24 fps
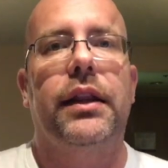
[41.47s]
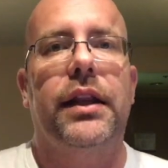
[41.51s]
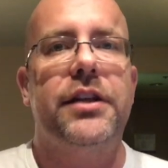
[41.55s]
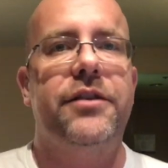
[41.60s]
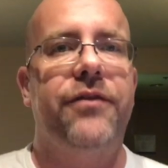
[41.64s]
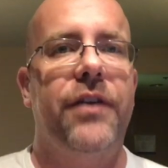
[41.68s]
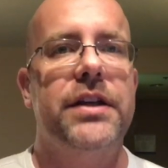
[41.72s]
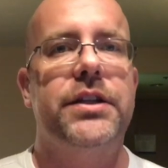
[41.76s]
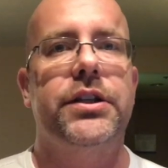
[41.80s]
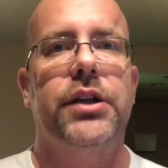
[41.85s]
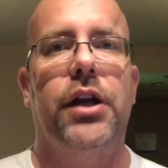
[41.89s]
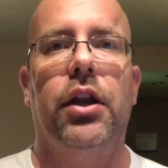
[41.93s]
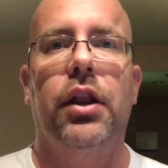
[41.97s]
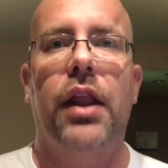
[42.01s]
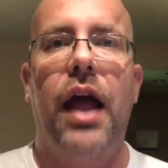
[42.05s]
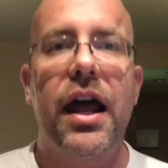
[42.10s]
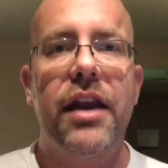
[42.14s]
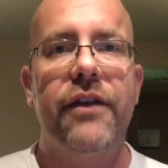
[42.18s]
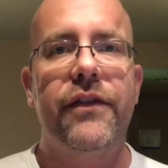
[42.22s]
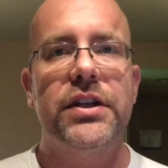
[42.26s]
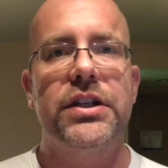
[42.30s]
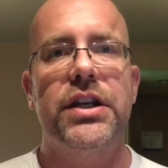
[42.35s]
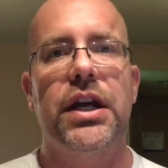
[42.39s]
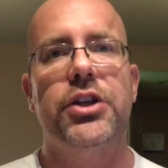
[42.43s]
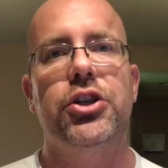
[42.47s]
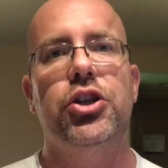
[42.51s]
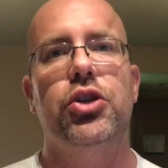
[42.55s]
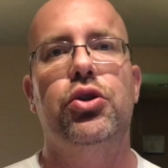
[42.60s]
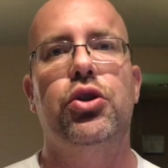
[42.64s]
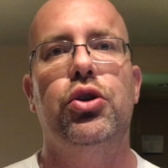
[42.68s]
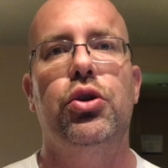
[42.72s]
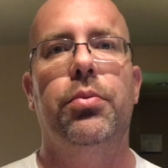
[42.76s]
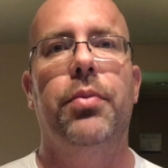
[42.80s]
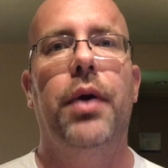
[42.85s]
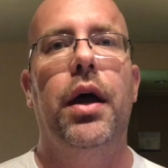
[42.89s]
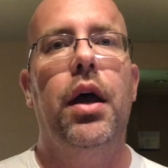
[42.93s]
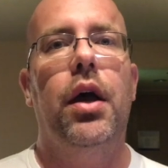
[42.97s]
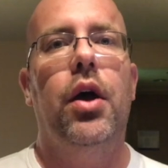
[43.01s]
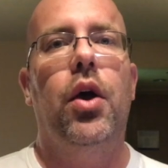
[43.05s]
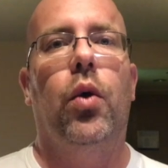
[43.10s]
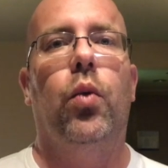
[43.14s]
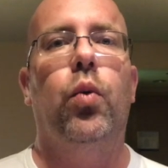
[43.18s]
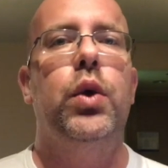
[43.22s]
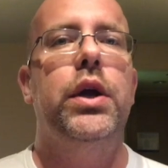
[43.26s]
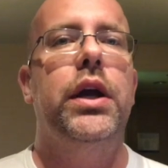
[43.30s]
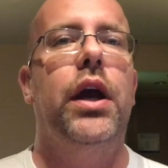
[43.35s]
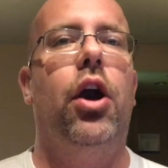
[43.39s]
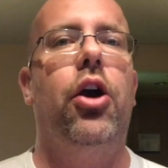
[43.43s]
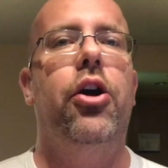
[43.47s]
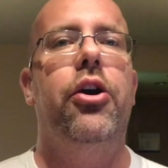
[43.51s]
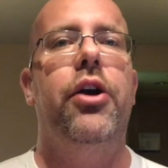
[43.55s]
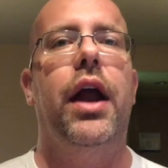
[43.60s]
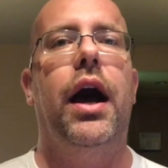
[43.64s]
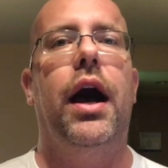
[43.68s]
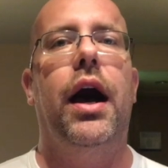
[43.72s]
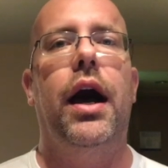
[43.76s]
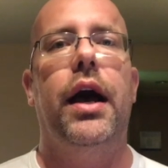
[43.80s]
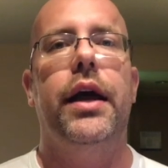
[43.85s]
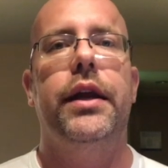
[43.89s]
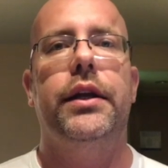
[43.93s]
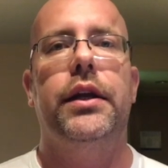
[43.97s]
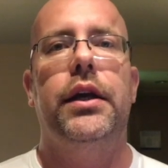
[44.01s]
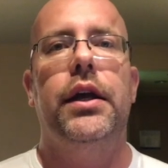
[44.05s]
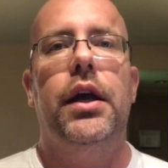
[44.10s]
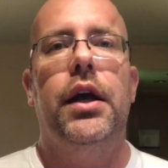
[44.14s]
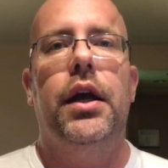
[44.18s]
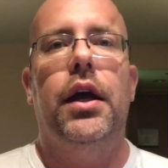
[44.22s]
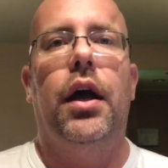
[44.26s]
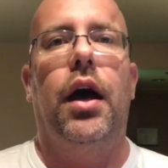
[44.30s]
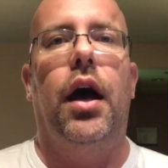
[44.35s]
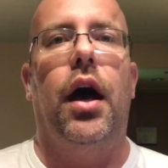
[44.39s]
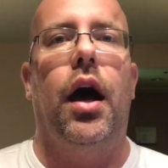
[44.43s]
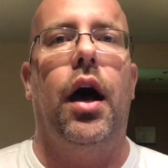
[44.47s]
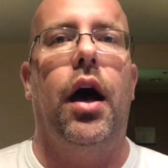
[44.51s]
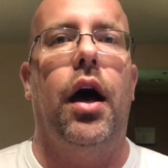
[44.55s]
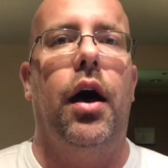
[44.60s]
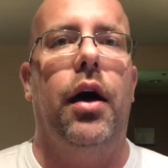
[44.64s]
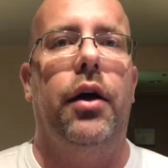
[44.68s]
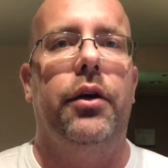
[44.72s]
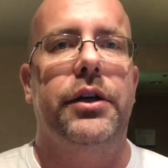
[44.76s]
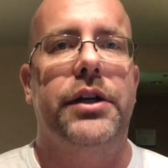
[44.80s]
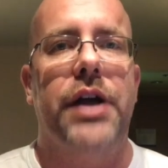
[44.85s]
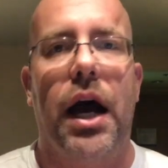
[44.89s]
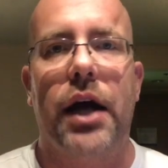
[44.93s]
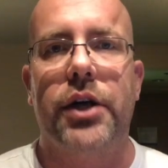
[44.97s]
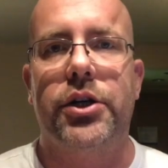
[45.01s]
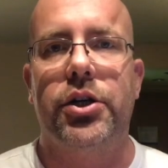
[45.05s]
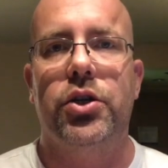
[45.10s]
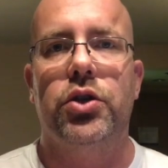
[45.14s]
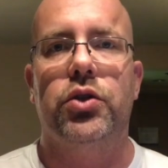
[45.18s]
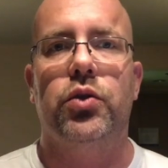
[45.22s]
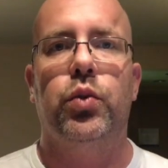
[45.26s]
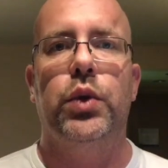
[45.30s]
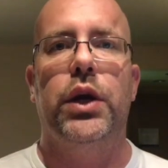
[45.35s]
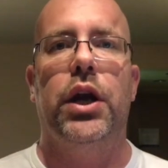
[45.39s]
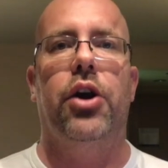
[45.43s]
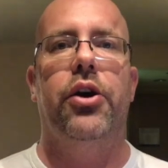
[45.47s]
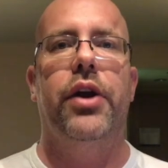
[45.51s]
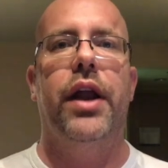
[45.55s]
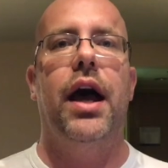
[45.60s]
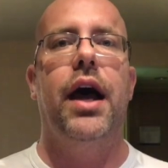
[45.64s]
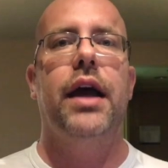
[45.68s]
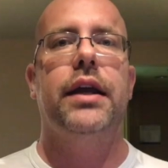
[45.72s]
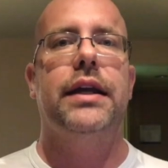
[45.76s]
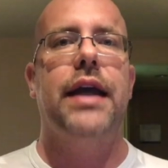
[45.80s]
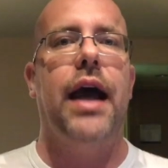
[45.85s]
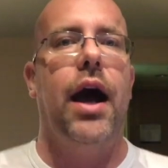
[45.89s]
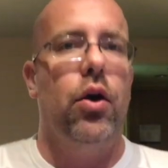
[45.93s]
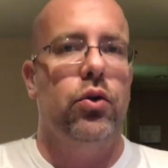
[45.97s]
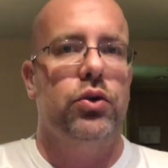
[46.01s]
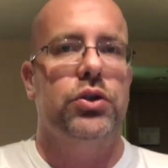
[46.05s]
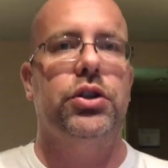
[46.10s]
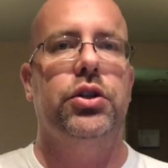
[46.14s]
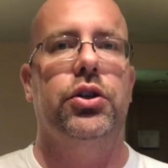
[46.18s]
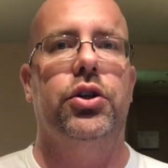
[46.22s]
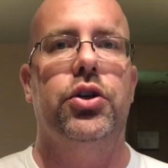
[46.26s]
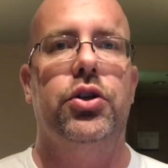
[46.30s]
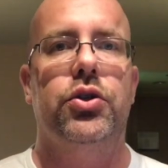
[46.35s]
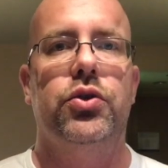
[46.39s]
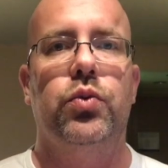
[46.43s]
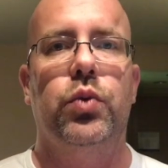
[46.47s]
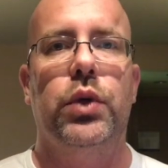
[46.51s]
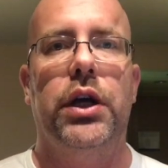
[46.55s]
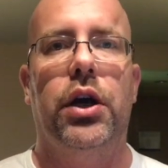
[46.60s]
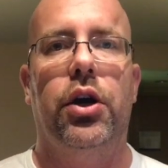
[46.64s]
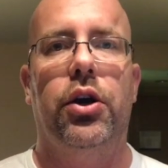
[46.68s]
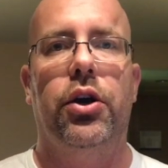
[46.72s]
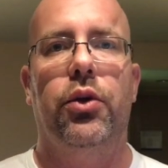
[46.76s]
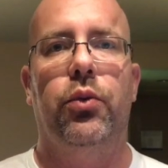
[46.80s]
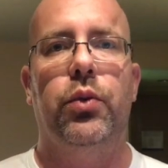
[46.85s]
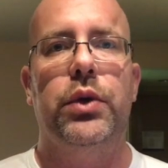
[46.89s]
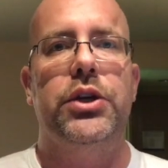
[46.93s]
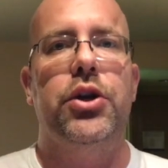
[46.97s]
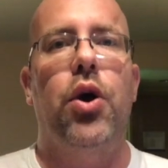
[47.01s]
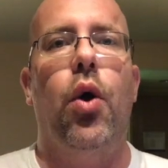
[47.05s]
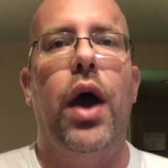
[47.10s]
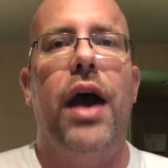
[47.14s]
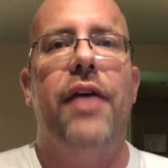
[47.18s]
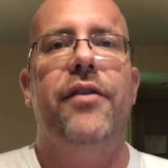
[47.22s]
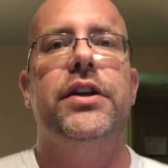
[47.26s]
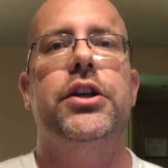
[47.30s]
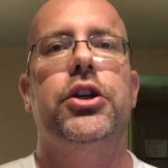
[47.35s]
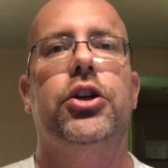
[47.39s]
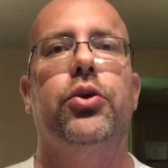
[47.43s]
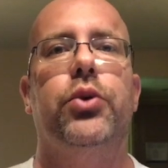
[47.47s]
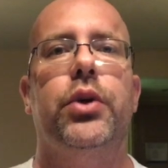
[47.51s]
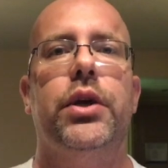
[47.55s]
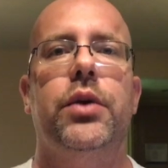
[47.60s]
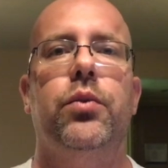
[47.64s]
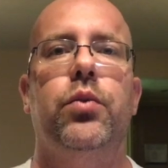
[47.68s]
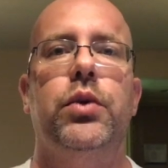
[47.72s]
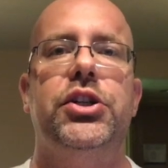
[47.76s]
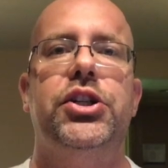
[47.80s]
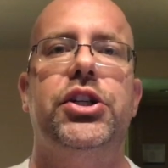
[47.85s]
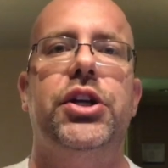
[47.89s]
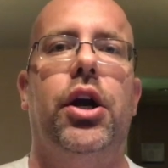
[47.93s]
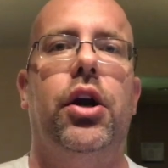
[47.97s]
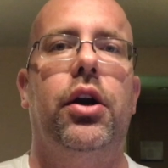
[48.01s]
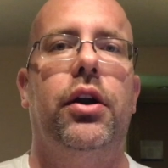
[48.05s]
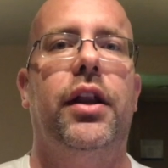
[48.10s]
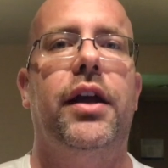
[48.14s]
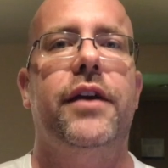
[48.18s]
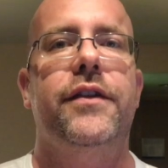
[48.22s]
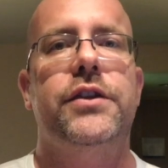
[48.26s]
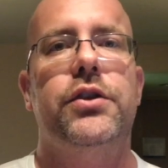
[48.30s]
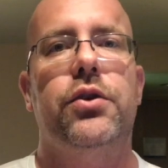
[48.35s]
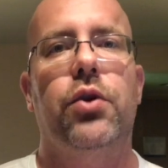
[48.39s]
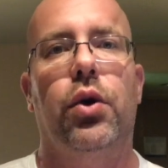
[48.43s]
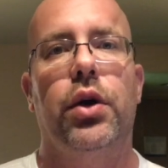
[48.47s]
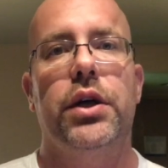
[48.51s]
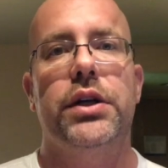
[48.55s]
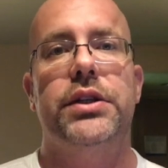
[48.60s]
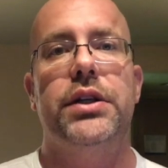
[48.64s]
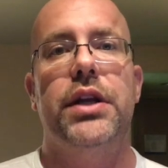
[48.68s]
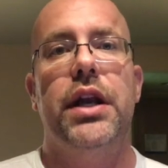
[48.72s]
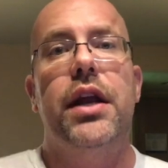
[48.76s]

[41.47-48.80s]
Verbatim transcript: Let's face it, a lot of us on YouTube, we are not uh, doctors, we are not counselors, we are we don't have a degree, we share our life stories.